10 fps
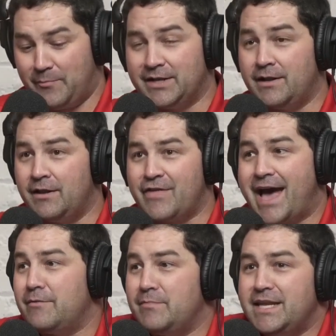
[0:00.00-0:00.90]
But
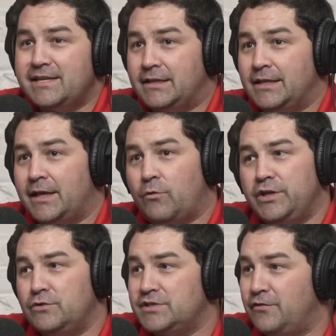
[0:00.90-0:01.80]
that immediately, like
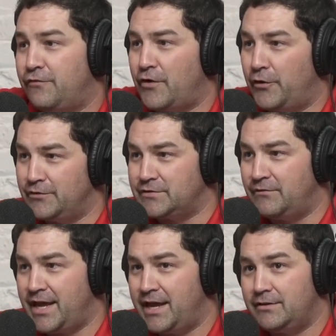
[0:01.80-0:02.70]
when you see photos
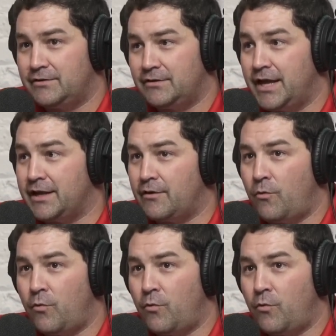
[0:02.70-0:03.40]
of that, you're like,